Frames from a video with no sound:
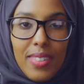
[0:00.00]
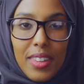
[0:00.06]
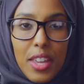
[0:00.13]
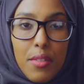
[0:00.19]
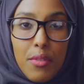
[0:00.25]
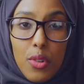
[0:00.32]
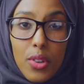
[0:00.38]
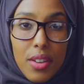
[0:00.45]

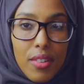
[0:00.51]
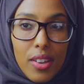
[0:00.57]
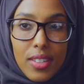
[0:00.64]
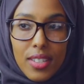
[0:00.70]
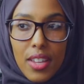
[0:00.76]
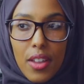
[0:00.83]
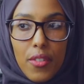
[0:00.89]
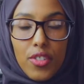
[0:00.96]
If we give
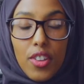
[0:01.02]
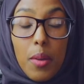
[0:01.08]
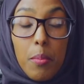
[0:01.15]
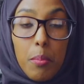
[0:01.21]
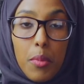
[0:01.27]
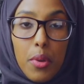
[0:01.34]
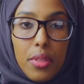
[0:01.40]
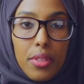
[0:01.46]
ourselves a
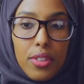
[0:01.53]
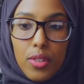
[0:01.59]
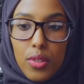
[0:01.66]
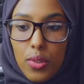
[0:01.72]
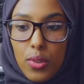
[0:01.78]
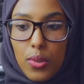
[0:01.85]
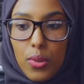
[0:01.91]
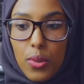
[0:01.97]
month
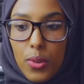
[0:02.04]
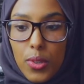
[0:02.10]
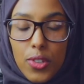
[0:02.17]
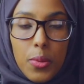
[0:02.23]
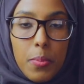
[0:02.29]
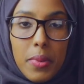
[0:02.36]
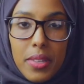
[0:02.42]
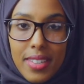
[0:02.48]
to
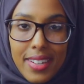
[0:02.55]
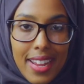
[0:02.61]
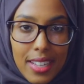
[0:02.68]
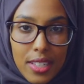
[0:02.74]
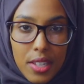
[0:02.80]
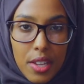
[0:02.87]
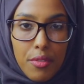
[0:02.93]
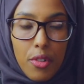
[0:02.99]
submit an
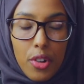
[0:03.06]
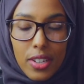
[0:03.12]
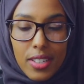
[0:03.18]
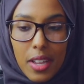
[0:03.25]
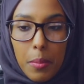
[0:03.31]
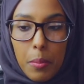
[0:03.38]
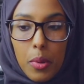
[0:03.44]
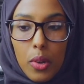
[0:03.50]
essay, for
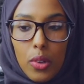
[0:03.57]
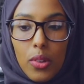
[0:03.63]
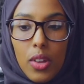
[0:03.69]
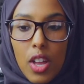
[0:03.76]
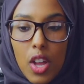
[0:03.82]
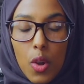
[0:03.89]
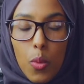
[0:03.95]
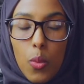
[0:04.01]
example,
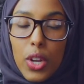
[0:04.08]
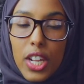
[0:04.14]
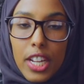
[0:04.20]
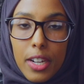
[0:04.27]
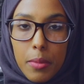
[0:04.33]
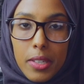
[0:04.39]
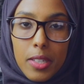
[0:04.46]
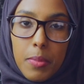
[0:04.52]
we're
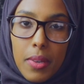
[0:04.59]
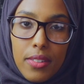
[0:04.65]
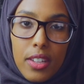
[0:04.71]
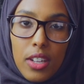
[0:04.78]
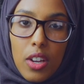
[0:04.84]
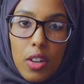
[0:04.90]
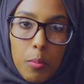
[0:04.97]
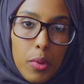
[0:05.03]
going to be
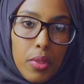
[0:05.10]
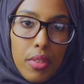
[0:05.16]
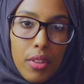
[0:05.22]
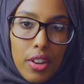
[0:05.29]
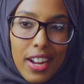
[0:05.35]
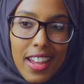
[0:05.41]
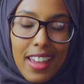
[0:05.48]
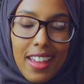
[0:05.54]
spending a month
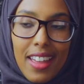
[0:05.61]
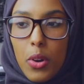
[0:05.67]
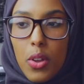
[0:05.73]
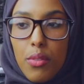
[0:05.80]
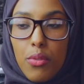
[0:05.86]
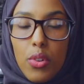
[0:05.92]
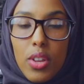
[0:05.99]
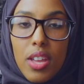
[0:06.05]
on it. But
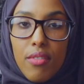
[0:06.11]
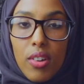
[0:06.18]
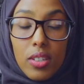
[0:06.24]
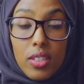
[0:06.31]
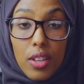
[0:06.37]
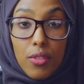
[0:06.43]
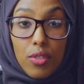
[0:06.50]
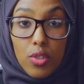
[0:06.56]
if we give
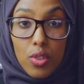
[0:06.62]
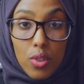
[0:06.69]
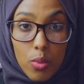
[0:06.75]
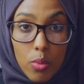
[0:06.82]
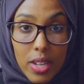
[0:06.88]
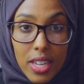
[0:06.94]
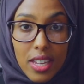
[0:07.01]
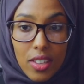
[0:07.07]
ourselves 2
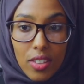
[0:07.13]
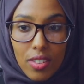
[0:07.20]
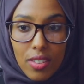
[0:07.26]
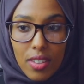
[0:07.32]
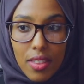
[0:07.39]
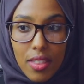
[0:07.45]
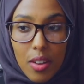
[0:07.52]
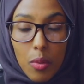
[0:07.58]

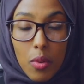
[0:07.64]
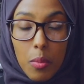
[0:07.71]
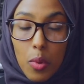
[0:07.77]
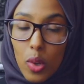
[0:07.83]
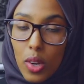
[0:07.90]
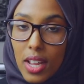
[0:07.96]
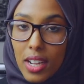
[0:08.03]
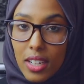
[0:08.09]
weeks, then we're
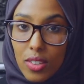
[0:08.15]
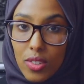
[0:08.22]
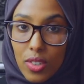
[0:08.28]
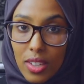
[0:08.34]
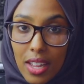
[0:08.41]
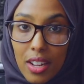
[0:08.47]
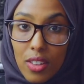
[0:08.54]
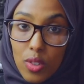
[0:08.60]
more likely to
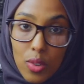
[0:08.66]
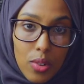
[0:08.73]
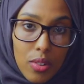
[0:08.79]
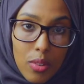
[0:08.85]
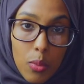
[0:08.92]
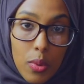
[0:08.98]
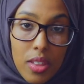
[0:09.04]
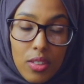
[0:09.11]
get it
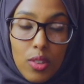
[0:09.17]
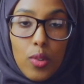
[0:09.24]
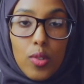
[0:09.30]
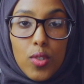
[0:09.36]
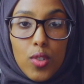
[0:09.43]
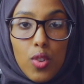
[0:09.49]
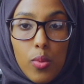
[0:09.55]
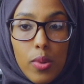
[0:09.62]
done within
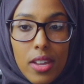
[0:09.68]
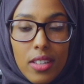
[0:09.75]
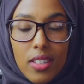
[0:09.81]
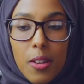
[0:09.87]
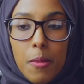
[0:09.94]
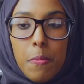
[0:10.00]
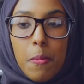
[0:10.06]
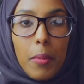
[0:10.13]
those 2 weeks.
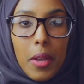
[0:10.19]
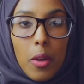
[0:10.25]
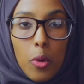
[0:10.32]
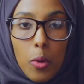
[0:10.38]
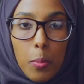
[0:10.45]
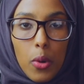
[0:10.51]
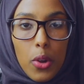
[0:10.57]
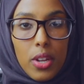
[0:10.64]
My
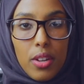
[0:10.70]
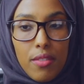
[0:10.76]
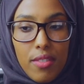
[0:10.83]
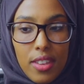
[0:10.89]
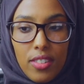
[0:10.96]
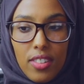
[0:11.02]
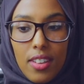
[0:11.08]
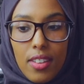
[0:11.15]
whole point of
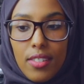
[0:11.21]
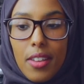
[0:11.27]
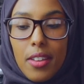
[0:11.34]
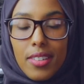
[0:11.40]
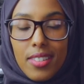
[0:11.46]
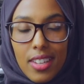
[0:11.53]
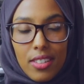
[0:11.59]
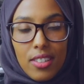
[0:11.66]
this is
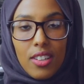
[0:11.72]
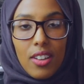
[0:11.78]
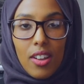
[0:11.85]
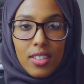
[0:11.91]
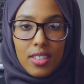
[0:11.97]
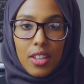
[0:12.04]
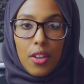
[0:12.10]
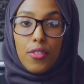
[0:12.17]
setting
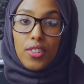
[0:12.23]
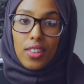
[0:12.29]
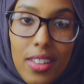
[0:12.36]
ourselves